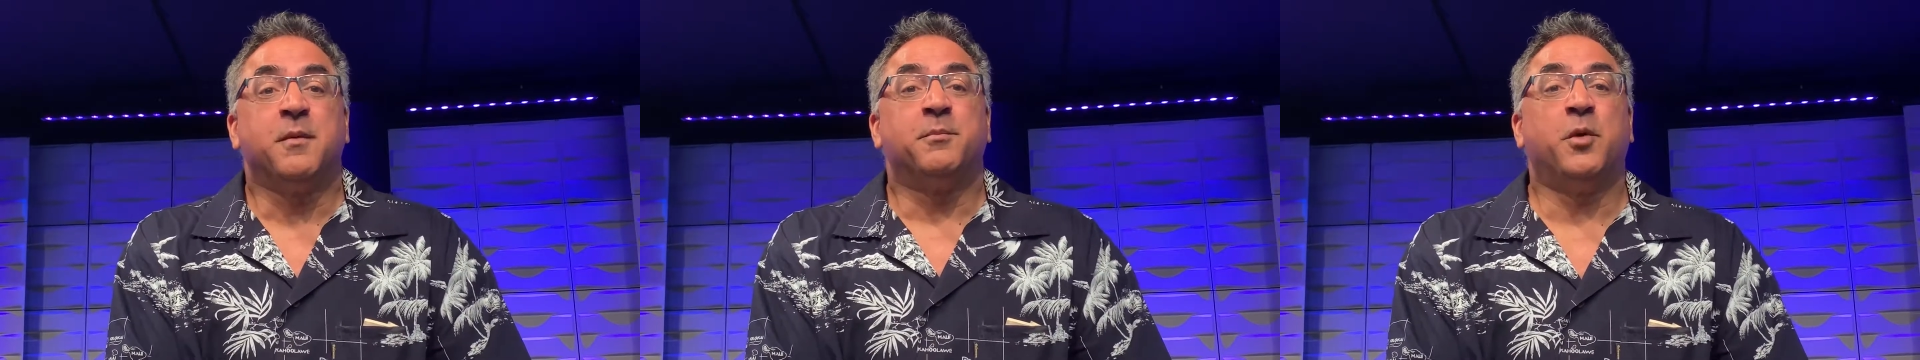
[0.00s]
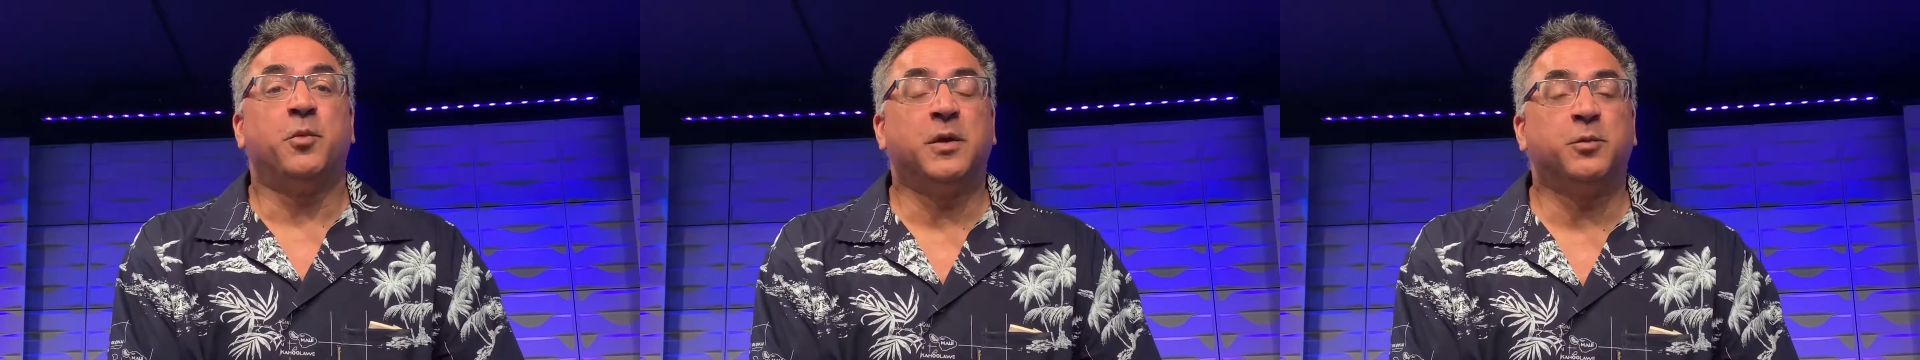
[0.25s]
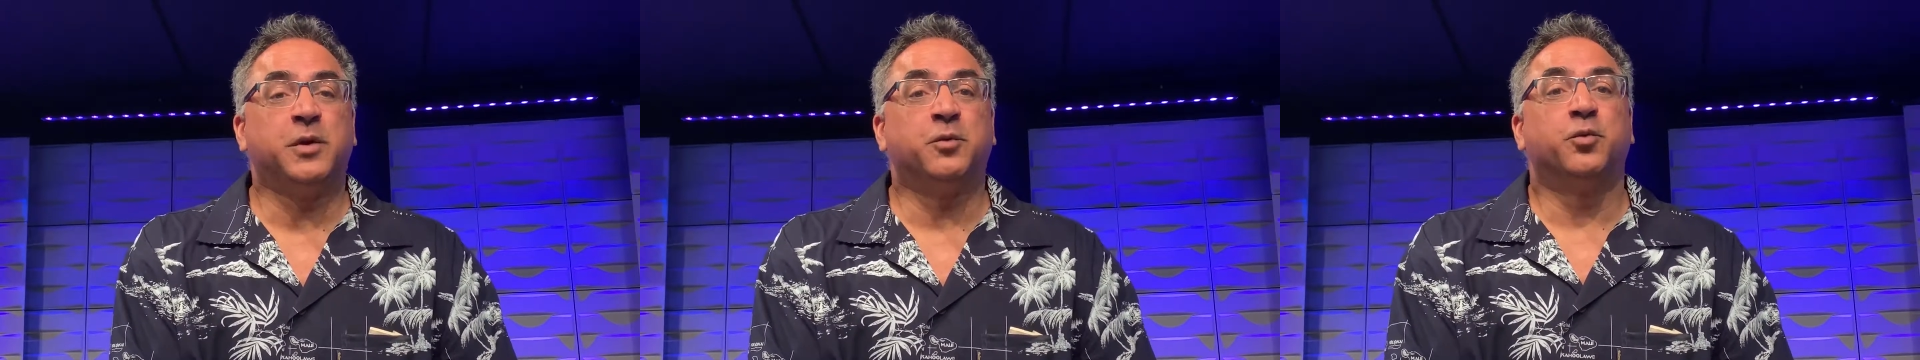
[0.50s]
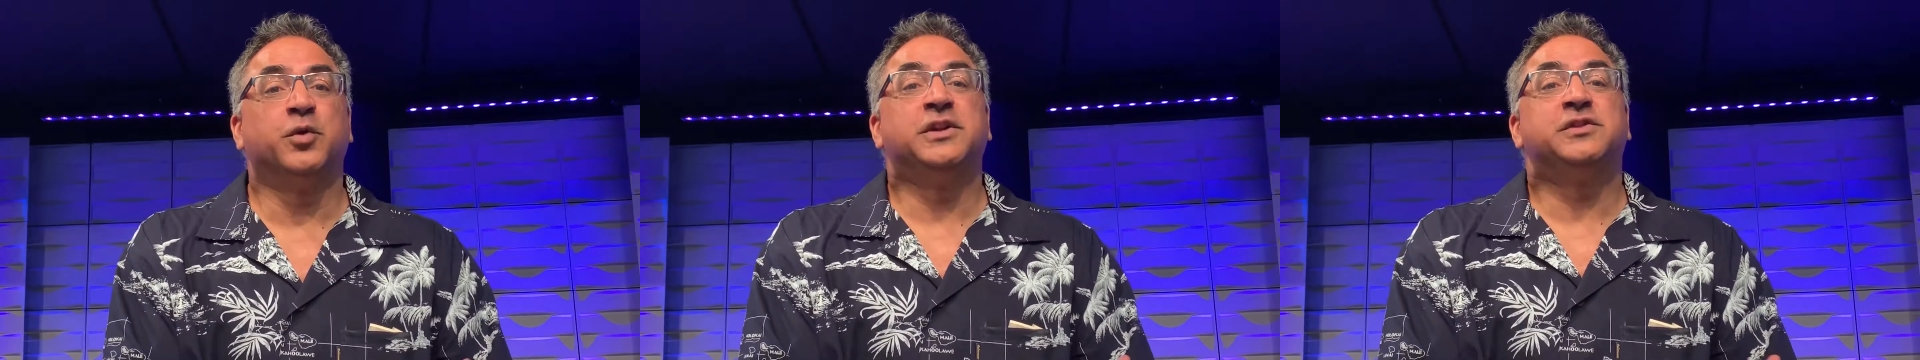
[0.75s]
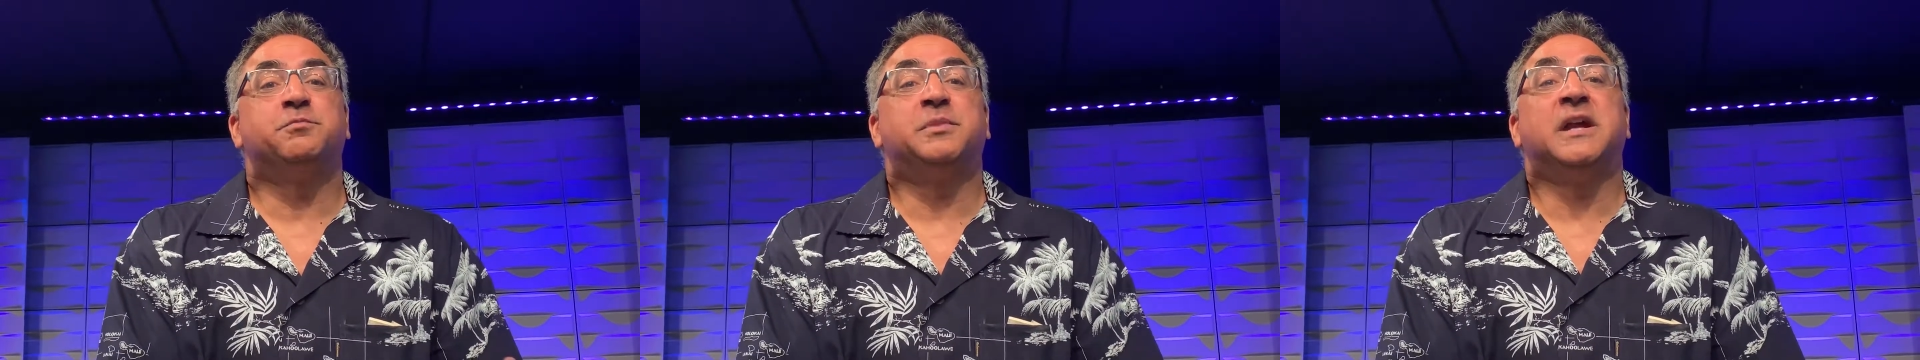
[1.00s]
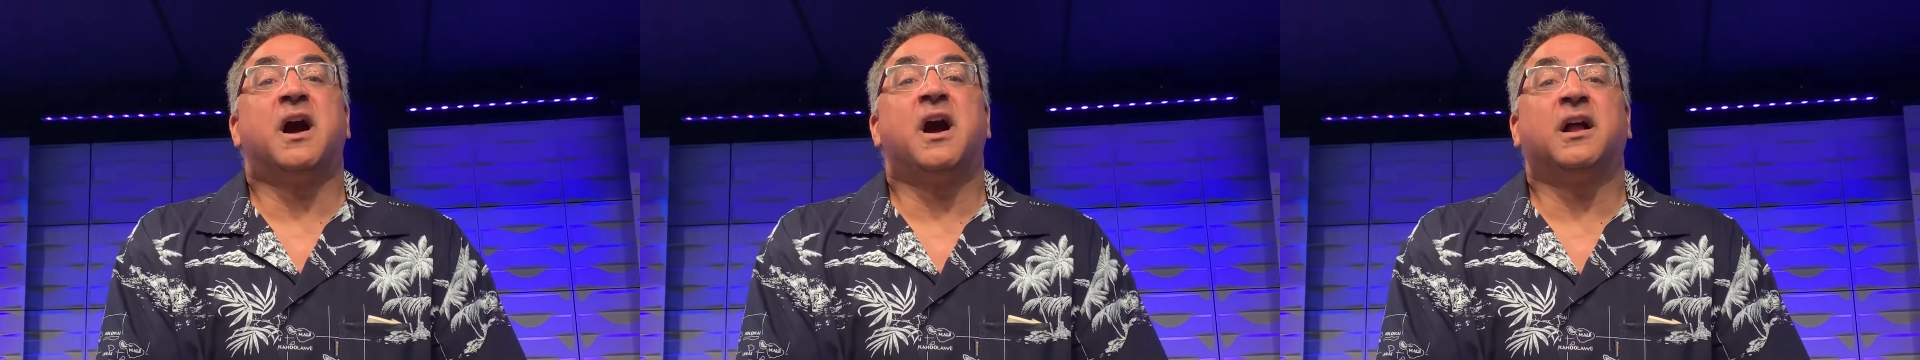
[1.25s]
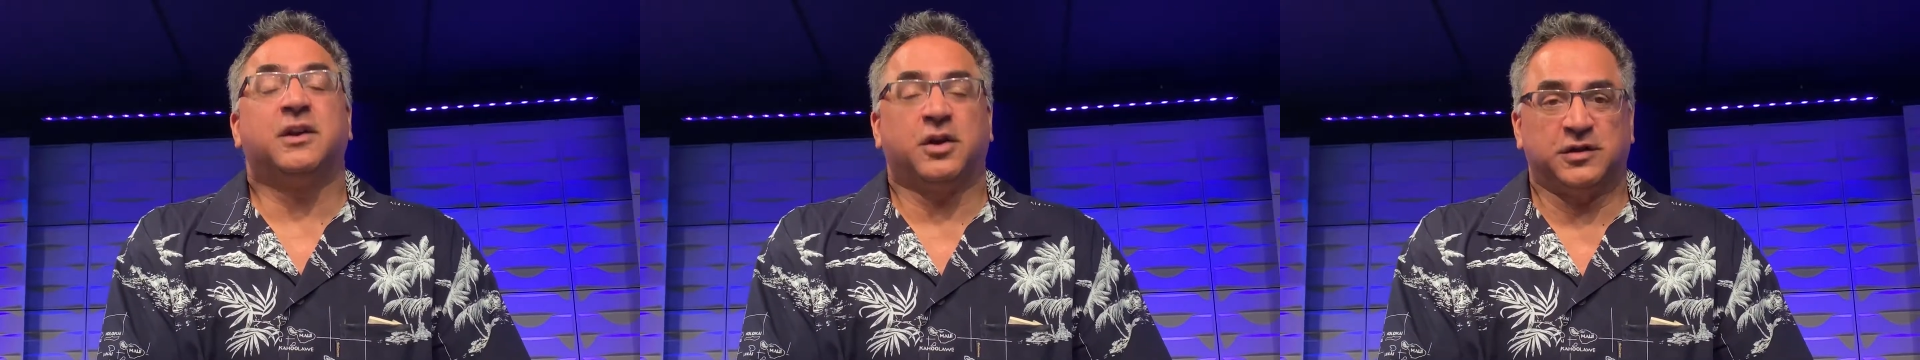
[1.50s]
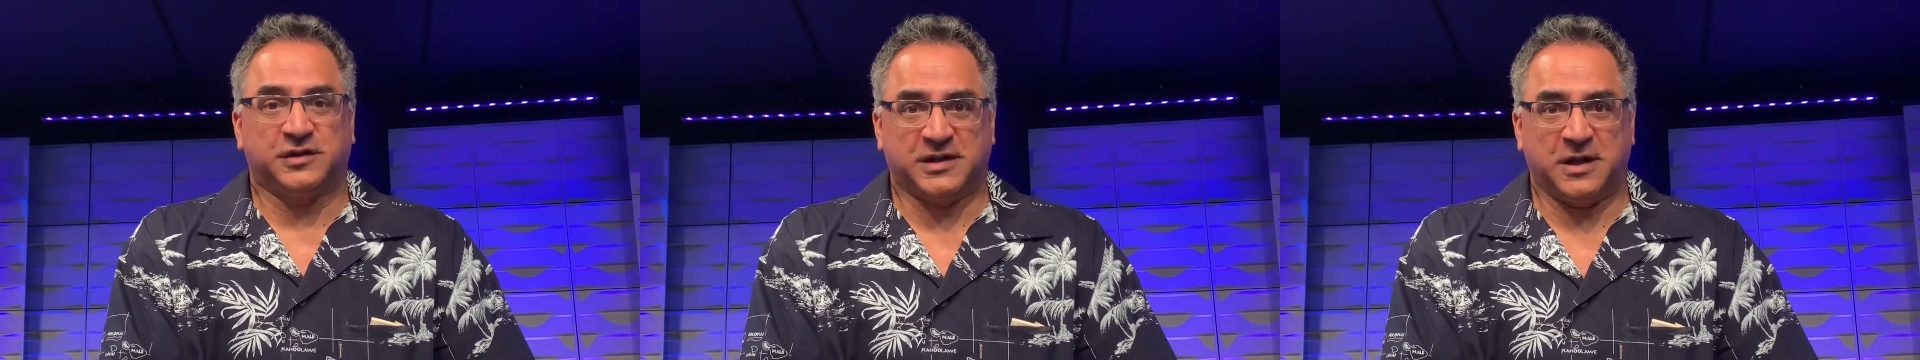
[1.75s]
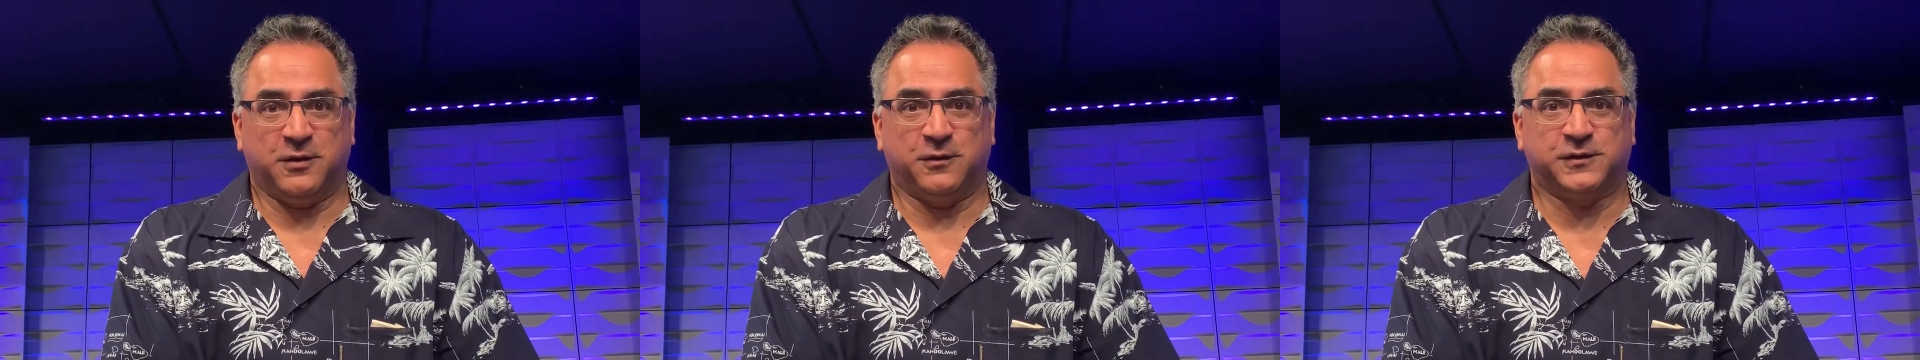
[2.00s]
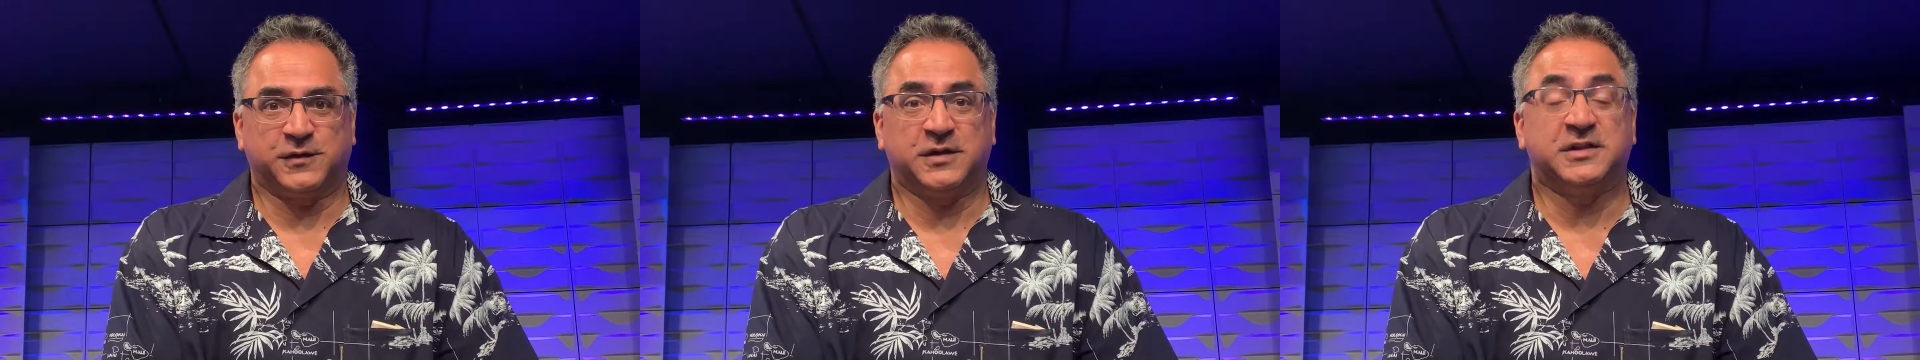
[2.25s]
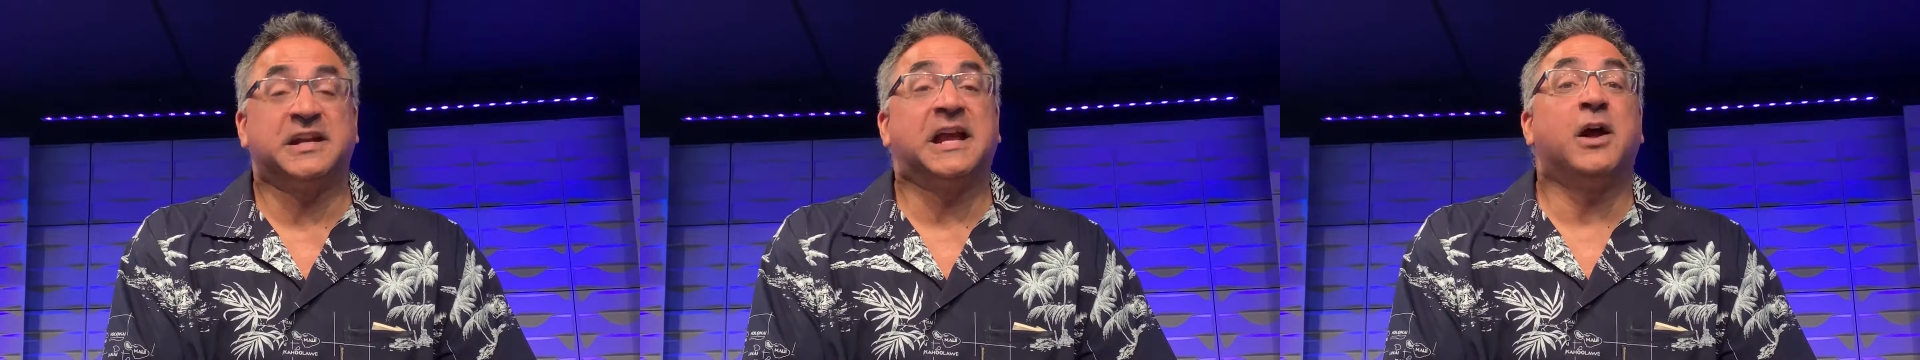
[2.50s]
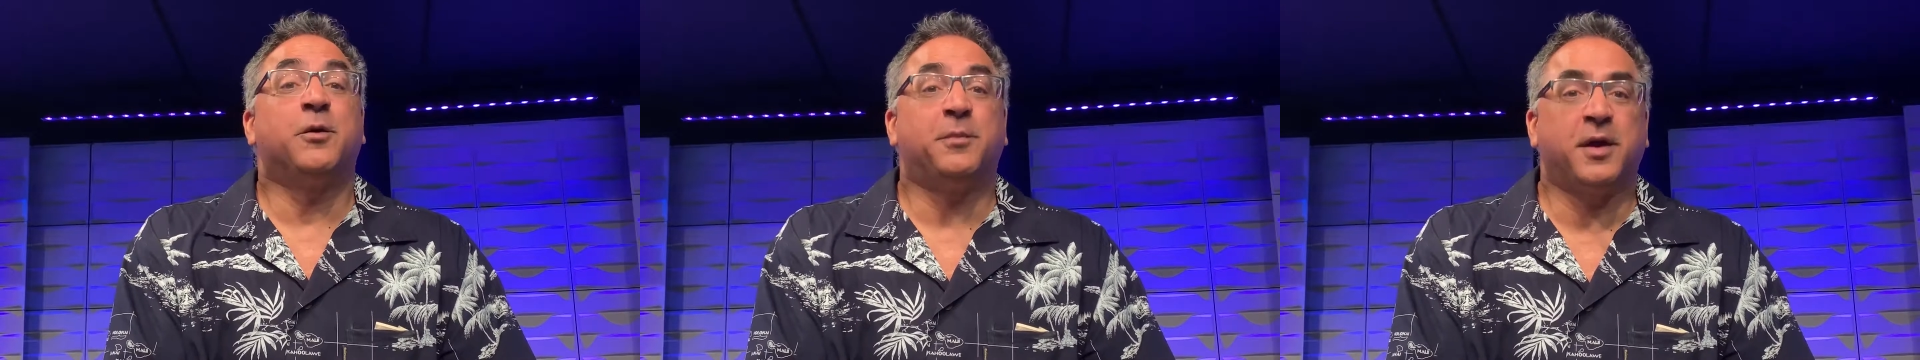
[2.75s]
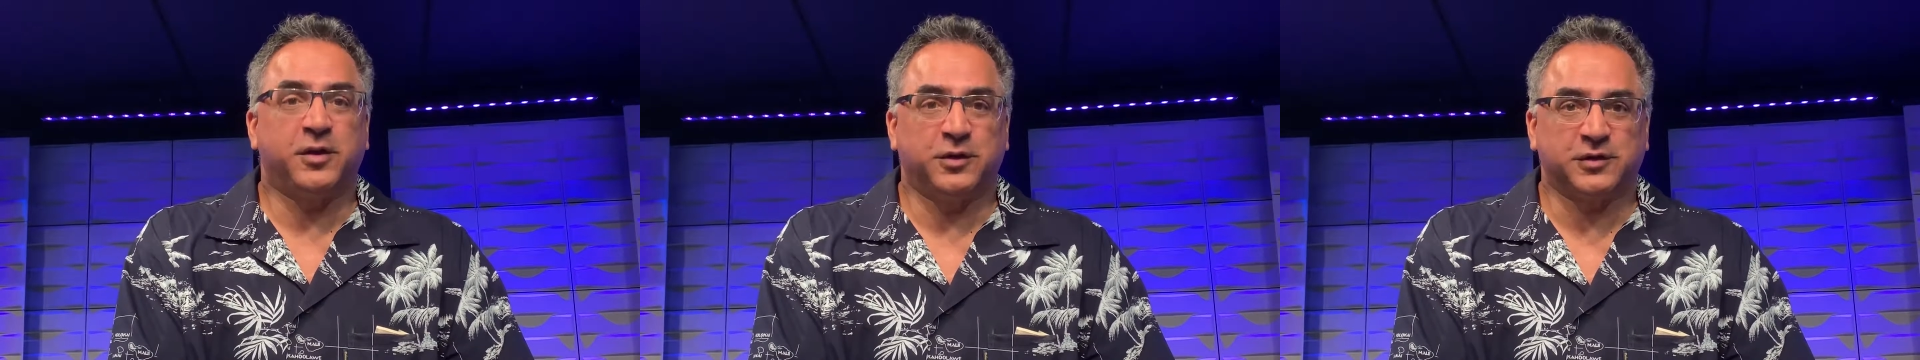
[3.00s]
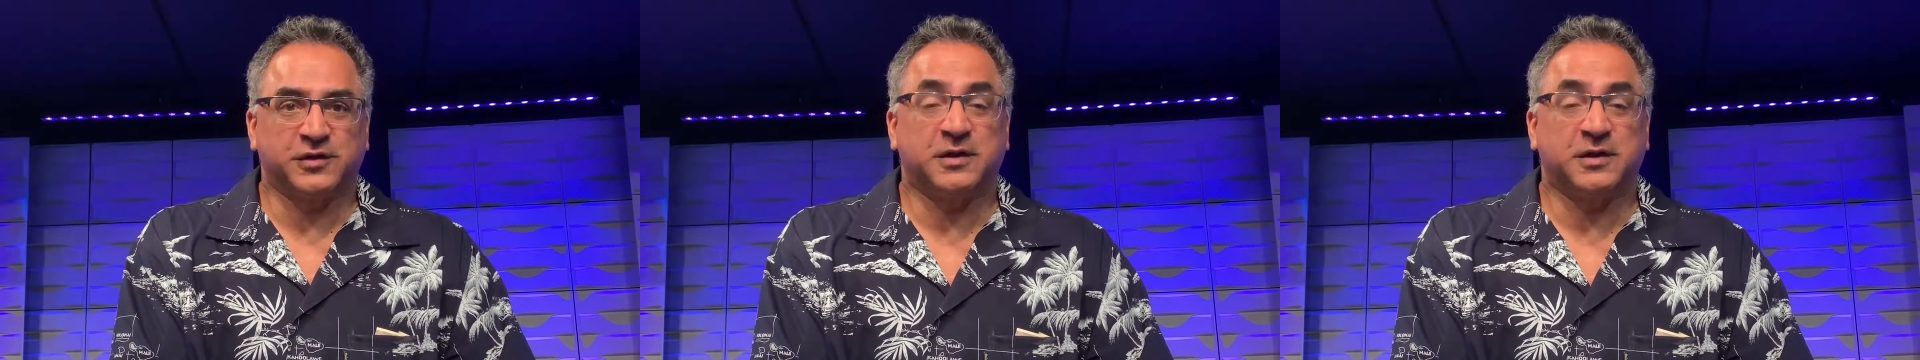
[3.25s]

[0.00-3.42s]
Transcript: But when we reach beyond ourselves to help others,